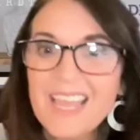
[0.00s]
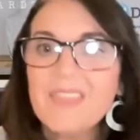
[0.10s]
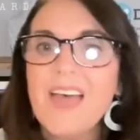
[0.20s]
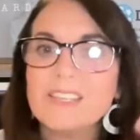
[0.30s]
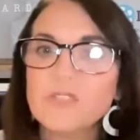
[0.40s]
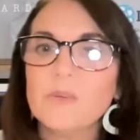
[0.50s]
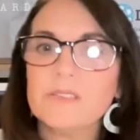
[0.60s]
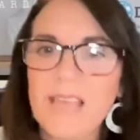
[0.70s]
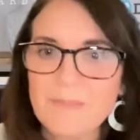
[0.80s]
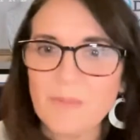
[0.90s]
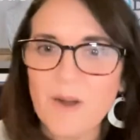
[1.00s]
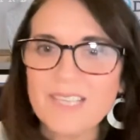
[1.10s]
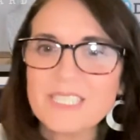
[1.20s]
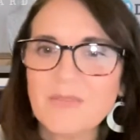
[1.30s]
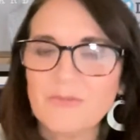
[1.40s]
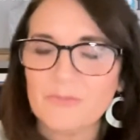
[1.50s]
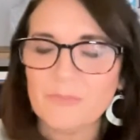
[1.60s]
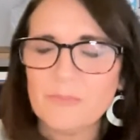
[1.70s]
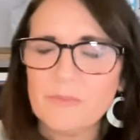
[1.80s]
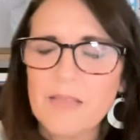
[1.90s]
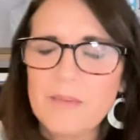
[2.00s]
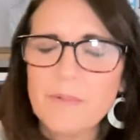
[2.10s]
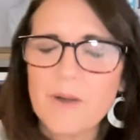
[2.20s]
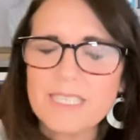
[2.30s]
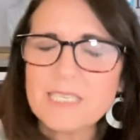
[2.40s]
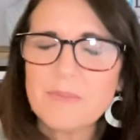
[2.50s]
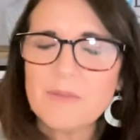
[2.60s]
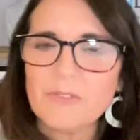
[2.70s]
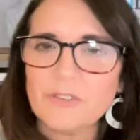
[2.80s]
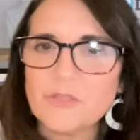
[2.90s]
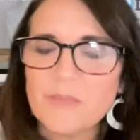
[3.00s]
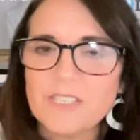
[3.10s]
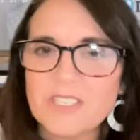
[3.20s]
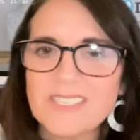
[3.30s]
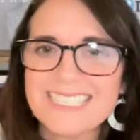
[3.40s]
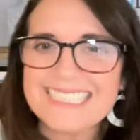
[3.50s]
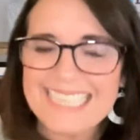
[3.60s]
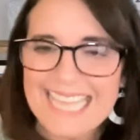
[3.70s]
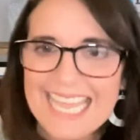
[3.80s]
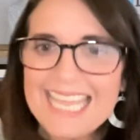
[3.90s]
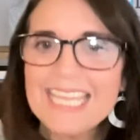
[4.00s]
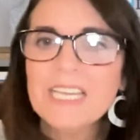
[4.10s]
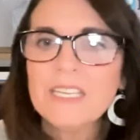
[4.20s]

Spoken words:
that doing a laparoscopy first may just delay